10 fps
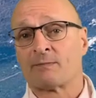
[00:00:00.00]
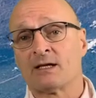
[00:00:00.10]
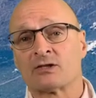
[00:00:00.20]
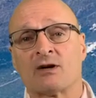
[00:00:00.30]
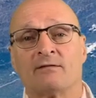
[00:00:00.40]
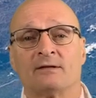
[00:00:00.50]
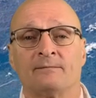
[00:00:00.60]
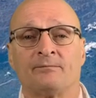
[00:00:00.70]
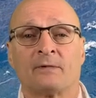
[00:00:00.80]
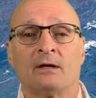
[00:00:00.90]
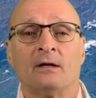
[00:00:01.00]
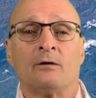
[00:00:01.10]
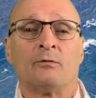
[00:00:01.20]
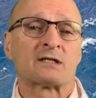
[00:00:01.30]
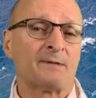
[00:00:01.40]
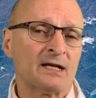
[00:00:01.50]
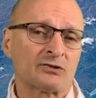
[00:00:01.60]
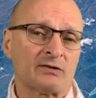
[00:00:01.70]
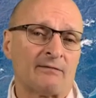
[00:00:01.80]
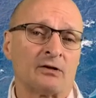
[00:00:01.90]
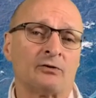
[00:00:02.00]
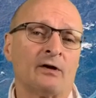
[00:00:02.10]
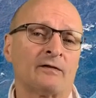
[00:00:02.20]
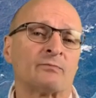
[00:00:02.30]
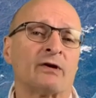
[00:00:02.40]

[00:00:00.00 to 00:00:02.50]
space travel. With space travel, you have to